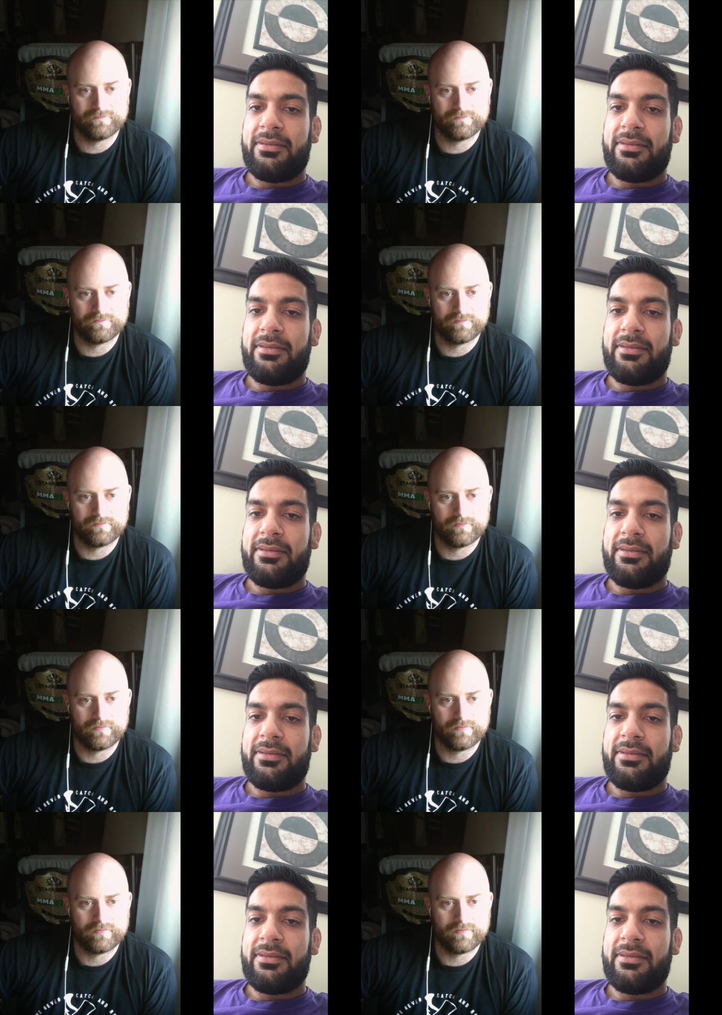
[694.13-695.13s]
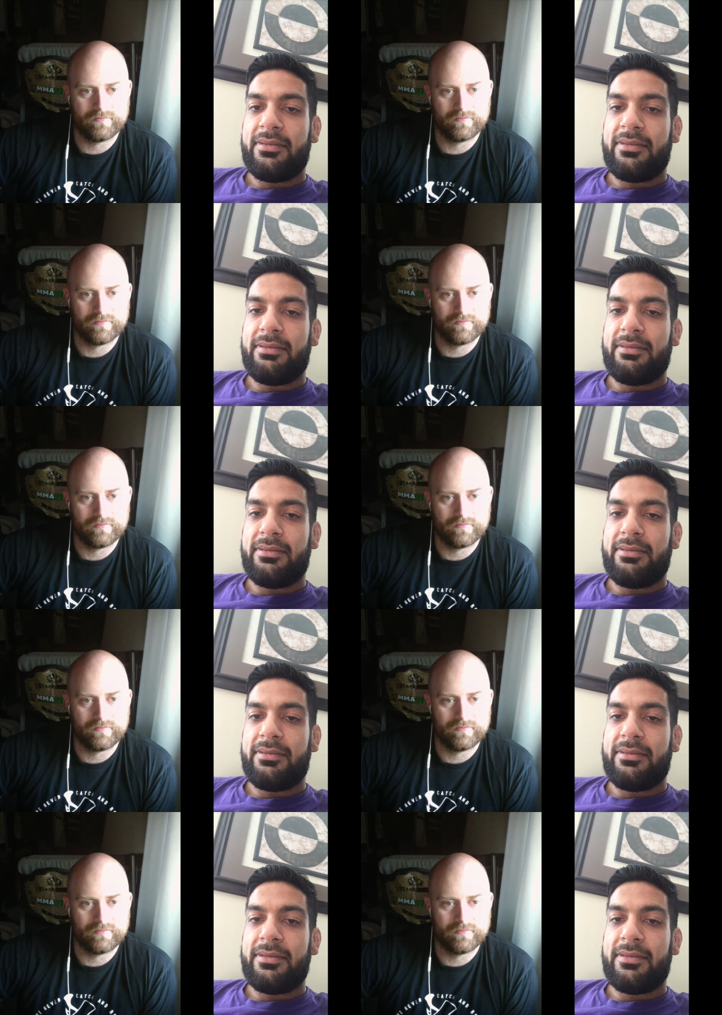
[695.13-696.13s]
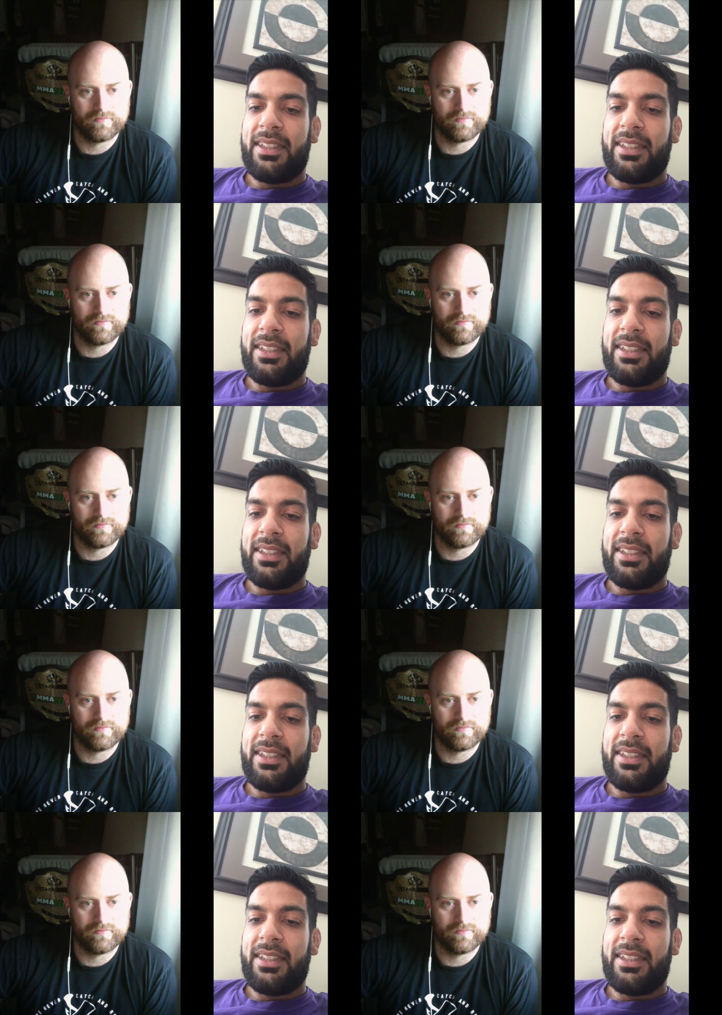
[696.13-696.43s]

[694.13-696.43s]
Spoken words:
Nothing is said.